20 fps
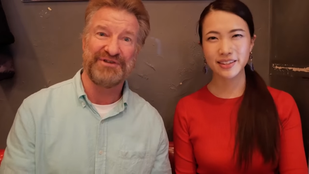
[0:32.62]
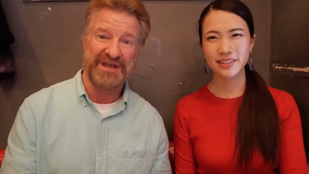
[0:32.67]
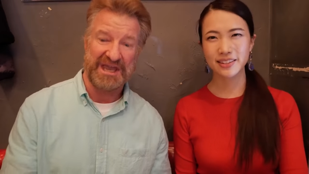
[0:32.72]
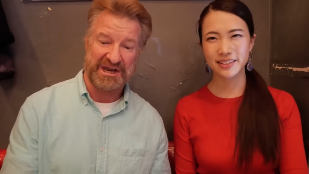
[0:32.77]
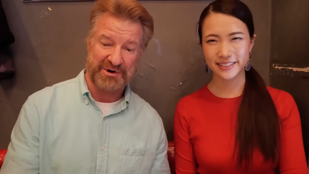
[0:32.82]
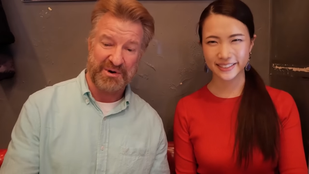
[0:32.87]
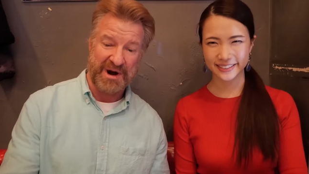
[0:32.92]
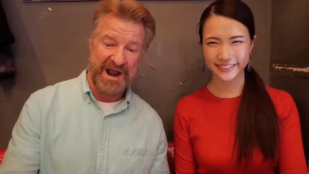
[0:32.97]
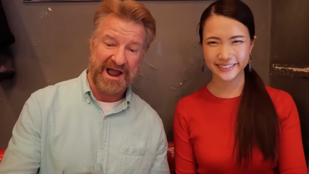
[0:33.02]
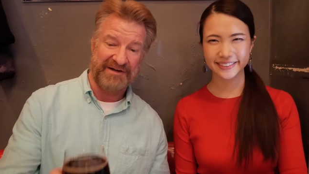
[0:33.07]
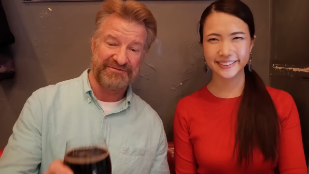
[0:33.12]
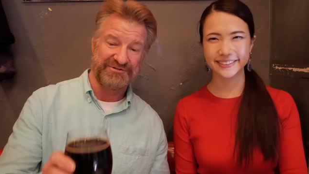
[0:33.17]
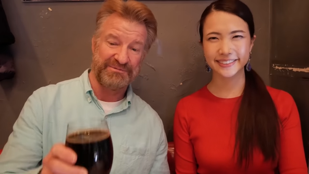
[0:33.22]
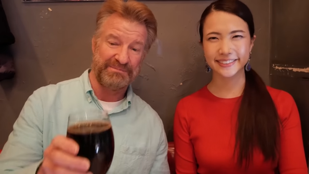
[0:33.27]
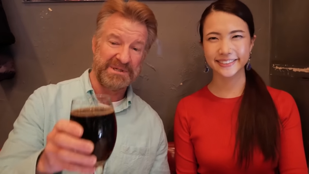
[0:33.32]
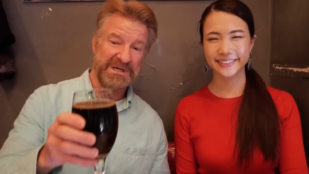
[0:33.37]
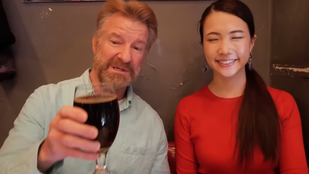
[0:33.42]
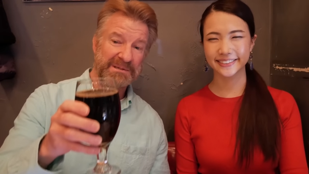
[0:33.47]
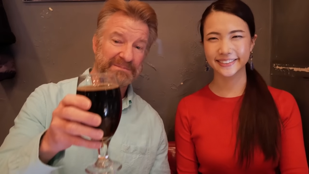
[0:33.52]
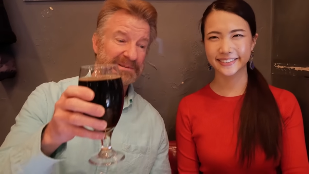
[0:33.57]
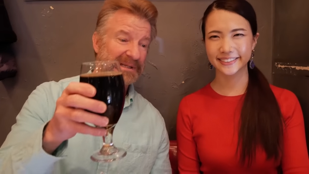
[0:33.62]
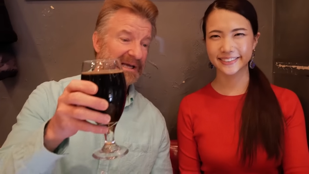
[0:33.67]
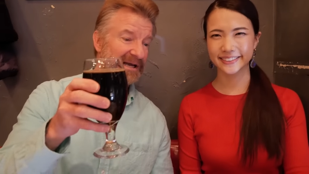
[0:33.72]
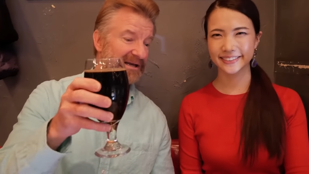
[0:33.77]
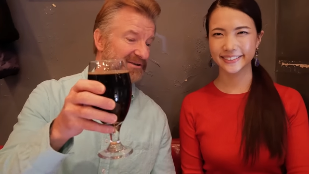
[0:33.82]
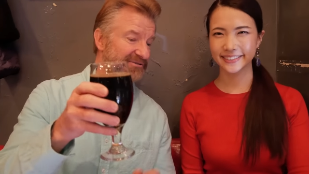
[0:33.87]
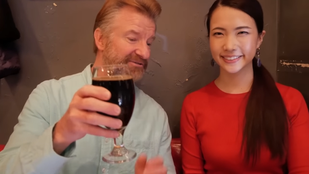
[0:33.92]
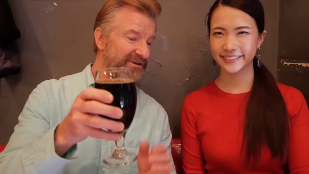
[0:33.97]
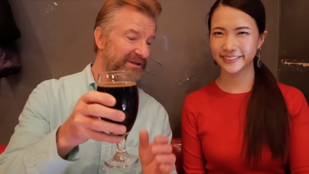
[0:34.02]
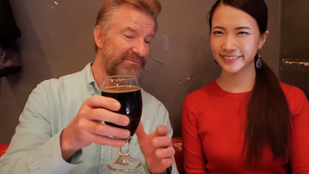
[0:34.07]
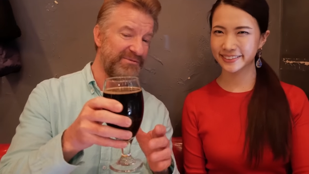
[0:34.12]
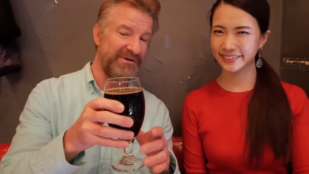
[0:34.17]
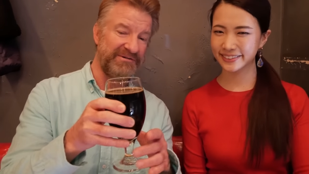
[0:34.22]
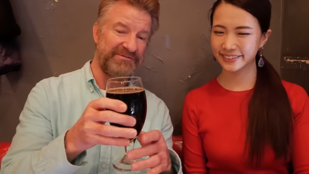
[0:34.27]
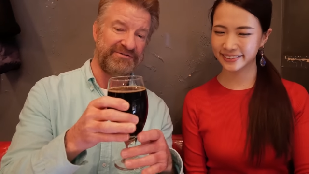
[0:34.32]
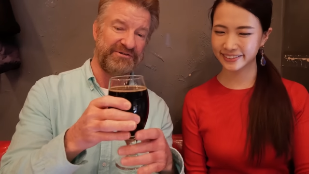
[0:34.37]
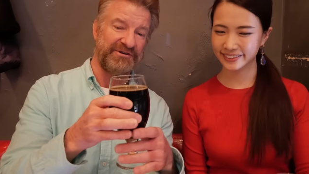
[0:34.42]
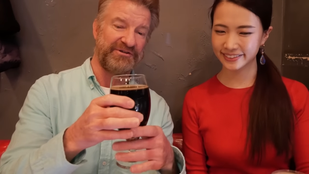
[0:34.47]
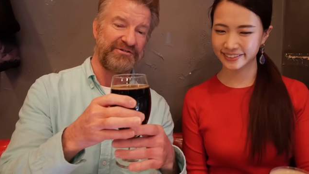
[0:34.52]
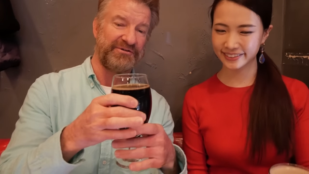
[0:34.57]
Speaker 1: is a craft beer place, and
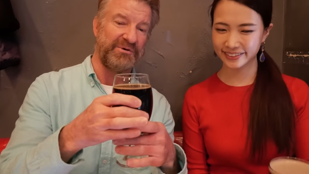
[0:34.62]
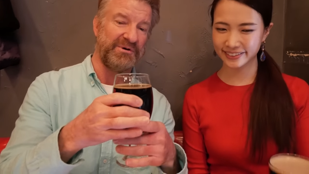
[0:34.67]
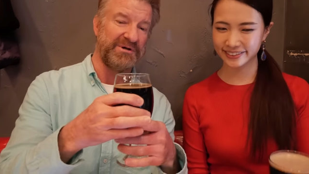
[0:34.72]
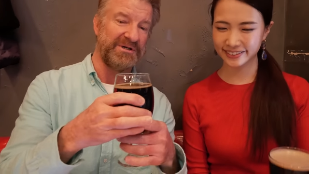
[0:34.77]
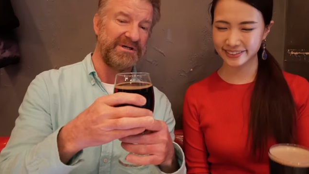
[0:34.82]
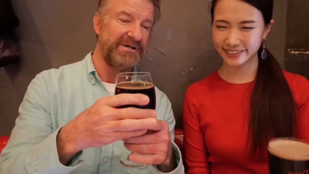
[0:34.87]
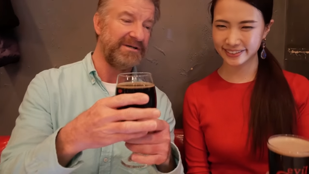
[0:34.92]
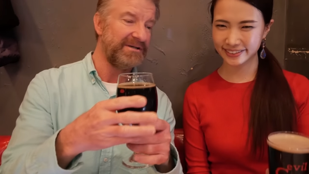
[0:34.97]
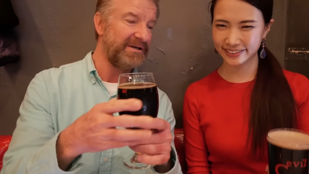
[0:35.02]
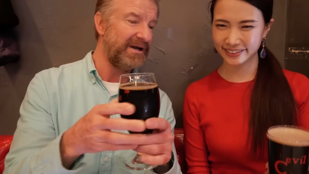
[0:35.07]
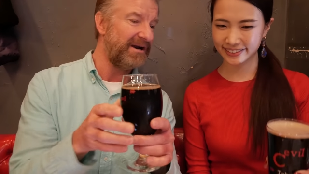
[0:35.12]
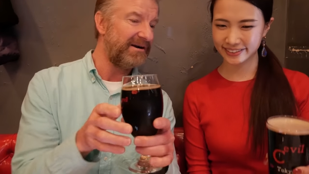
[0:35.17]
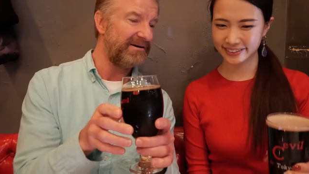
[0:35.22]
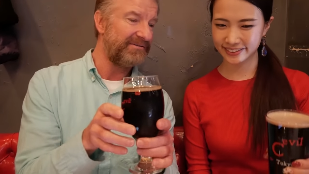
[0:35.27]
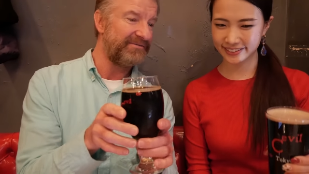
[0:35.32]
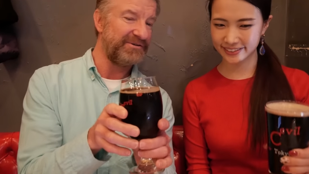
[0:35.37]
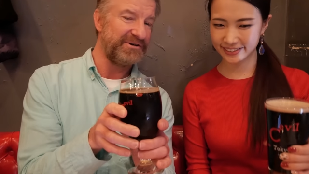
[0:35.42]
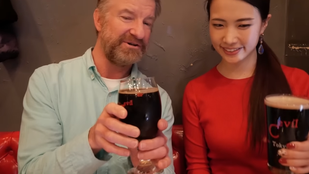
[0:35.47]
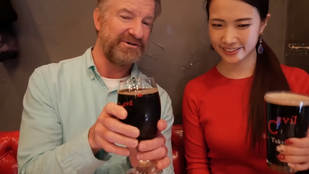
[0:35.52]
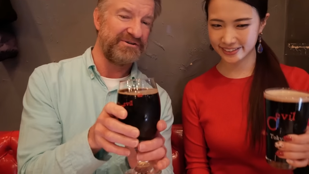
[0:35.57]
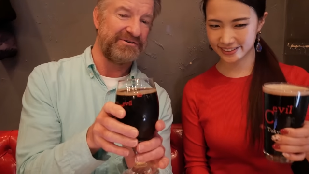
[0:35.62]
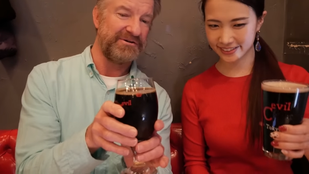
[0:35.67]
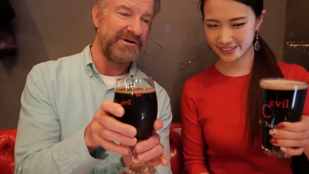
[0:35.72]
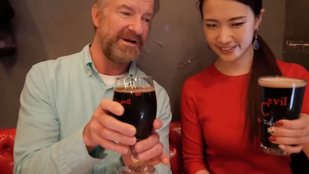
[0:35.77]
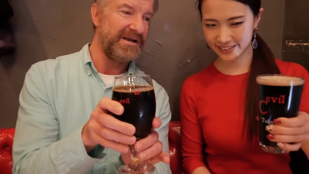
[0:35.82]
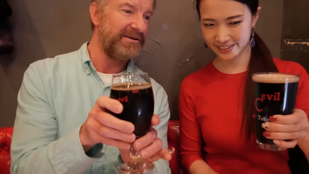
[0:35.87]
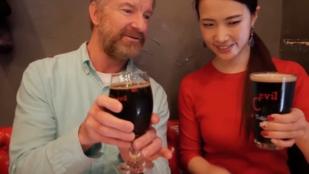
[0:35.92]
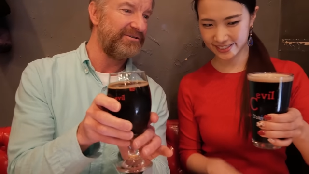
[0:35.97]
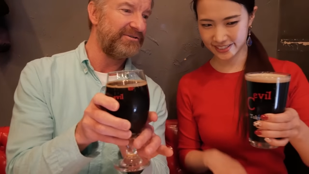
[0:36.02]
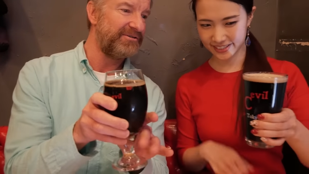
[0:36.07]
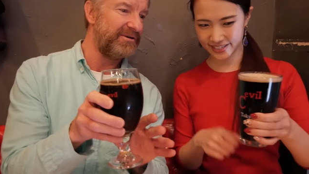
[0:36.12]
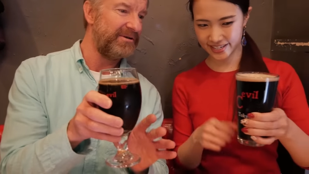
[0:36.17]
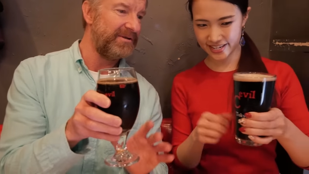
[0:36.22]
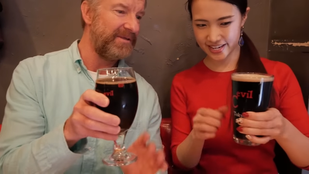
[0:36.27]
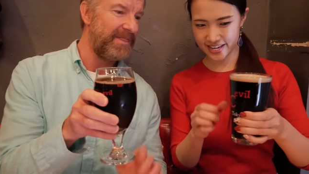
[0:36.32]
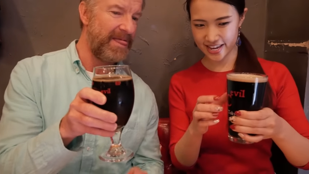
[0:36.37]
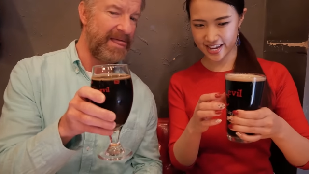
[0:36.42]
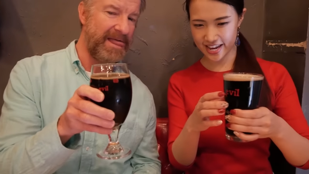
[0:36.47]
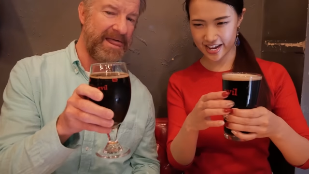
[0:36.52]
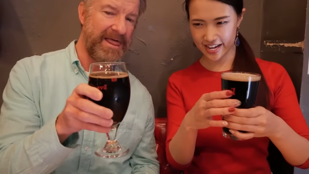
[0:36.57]
we've just ordered, got our first drinks.
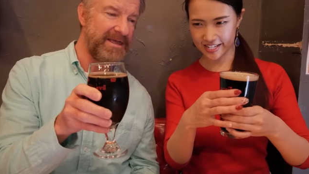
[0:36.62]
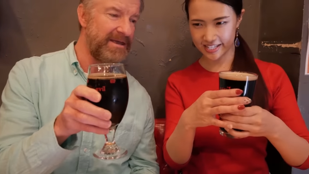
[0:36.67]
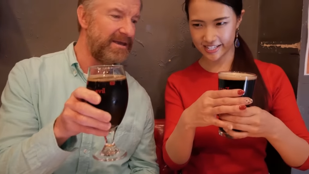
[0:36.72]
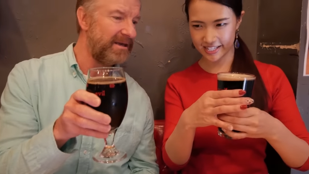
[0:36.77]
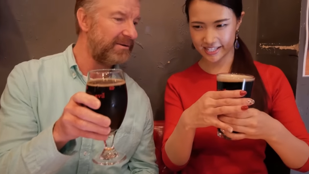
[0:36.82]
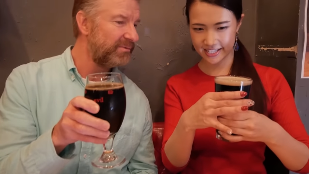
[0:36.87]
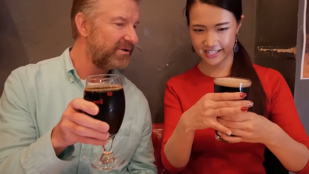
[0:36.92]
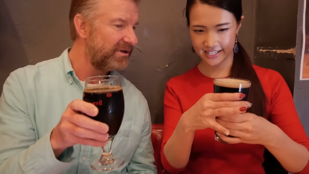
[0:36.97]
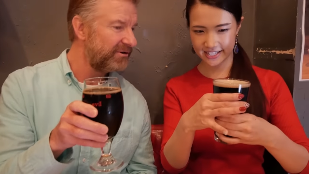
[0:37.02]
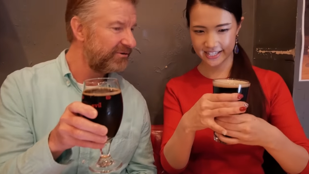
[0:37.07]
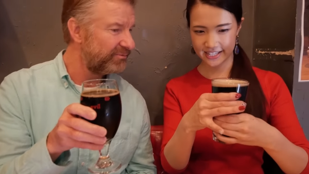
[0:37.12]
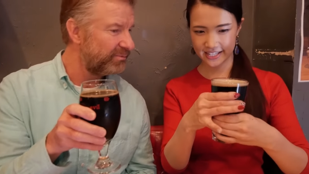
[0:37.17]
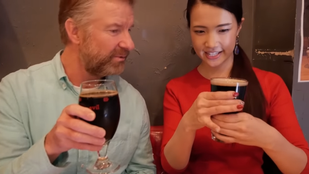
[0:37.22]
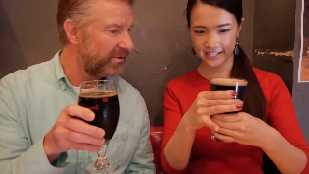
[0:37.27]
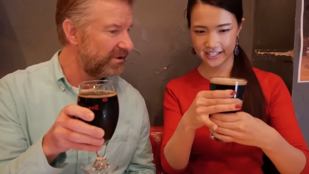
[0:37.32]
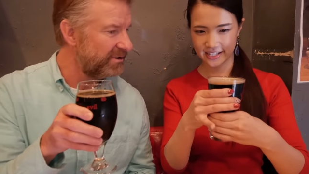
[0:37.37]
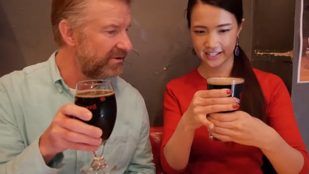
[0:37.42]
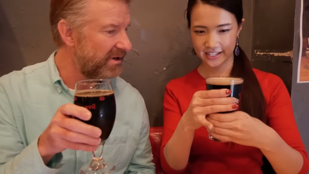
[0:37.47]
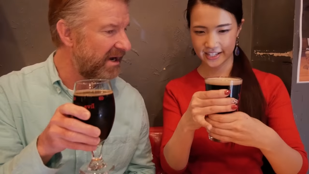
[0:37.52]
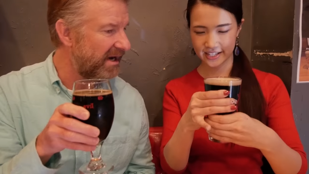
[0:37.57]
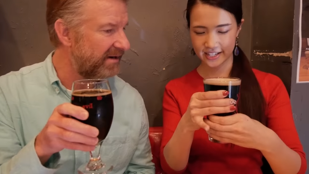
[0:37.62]
And what is what are you